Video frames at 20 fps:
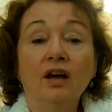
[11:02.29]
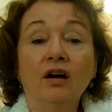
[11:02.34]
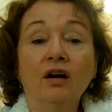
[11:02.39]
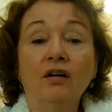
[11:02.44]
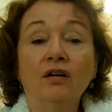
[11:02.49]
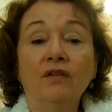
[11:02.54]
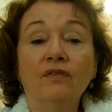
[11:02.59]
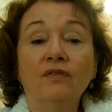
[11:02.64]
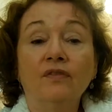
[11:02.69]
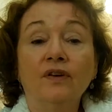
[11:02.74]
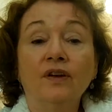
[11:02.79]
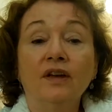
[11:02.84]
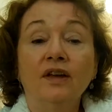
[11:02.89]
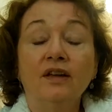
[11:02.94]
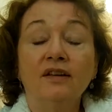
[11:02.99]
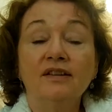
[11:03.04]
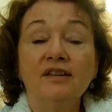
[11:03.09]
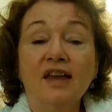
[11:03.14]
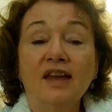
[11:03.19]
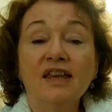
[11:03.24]
of
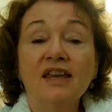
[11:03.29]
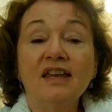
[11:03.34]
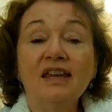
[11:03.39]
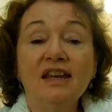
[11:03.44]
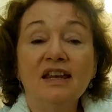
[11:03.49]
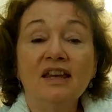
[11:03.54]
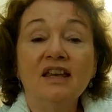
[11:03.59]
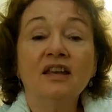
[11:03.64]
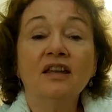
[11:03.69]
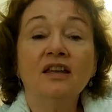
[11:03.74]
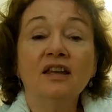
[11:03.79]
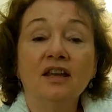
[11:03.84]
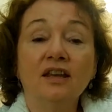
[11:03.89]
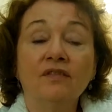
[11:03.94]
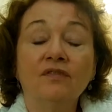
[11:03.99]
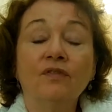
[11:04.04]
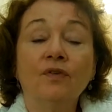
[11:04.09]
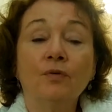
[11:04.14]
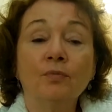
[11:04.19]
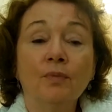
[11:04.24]
taking in
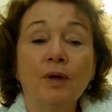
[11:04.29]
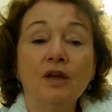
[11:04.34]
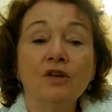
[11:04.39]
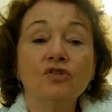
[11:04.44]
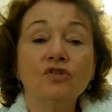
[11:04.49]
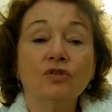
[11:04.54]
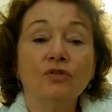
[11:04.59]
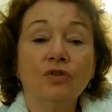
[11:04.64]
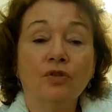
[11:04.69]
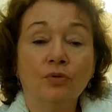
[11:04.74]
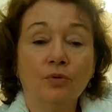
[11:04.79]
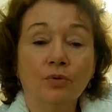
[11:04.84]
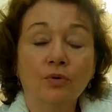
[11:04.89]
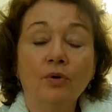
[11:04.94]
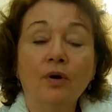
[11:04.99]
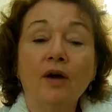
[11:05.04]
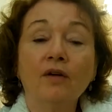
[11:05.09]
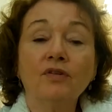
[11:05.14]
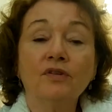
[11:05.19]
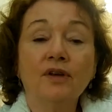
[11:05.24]
information
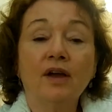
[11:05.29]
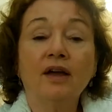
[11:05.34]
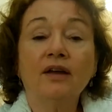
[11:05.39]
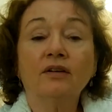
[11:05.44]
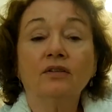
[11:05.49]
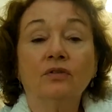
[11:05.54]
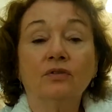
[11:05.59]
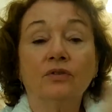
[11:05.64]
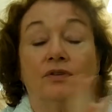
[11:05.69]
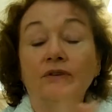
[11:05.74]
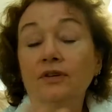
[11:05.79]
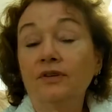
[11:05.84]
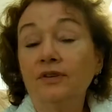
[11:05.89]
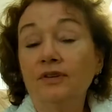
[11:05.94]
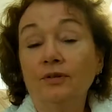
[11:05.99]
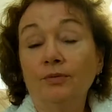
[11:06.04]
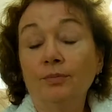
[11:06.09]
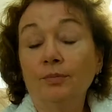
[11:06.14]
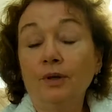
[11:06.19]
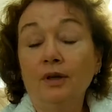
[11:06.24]
through our tactile
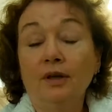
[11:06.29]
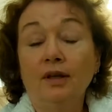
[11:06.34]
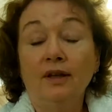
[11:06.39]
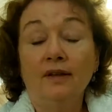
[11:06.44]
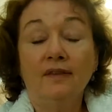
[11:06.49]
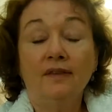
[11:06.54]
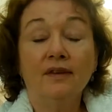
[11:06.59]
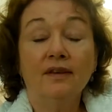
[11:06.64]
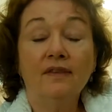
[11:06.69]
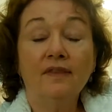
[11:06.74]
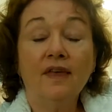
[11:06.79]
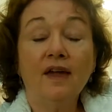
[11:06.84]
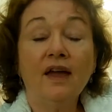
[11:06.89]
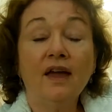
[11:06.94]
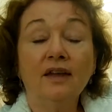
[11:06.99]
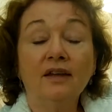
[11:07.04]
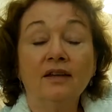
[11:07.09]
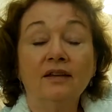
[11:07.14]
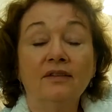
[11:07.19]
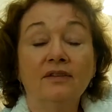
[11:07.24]
system, then
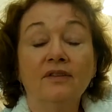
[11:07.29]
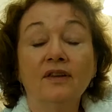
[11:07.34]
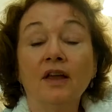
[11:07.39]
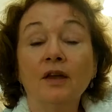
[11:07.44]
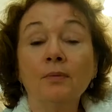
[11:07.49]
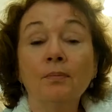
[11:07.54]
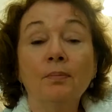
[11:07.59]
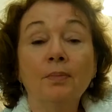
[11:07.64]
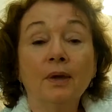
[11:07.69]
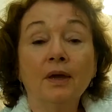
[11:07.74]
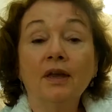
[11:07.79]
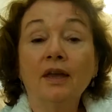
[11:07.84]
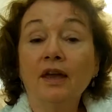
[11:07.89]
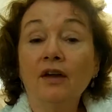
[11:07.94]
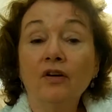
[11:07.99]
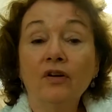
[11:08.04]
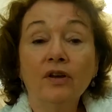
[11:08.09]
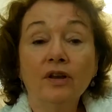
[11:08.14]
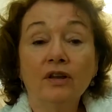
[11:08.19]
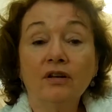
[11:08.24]
that is a big
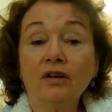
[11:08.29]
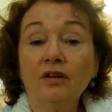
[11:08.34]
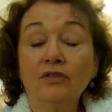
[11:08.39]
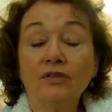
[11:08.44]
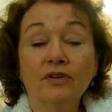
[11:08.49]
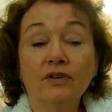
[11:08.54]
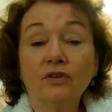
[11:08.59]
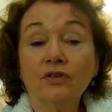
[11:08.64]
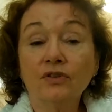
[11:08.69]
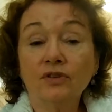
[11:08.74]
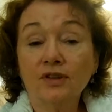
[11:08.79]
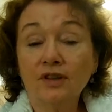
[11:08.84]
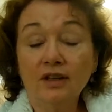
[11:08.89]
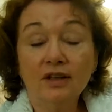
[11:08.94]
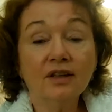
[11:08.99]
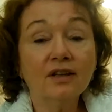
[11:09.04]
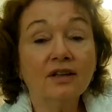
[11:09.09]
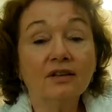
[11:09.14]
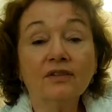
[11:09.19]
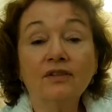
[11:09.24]
area because our
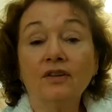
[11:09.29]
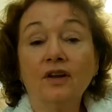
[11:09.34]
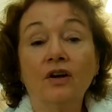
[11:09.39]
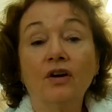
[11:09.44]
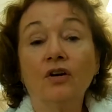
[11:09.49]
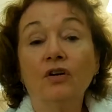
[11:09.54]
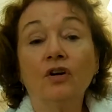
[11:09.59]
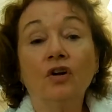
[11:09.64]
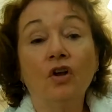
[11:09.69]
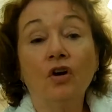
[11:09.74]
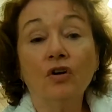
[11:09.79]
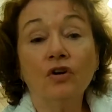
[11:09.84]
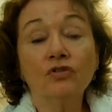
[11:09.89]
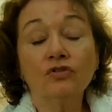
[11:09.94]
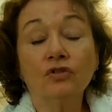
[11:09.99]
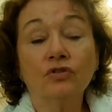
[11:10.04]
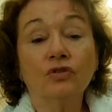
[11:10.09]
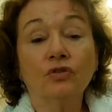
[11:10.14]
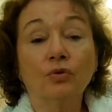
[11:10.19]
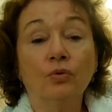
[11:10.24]
skin is our
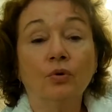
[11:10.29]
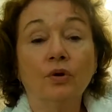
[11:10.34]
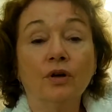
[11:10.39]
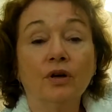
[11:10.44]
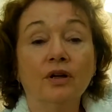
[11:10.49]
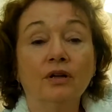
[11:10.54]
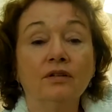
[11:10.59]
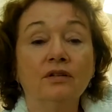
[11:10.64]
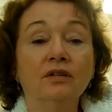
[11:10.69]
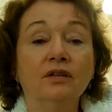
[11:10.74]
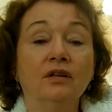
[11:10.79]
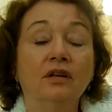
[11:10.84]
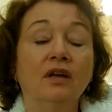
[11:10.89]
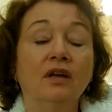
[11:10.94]
largest organ.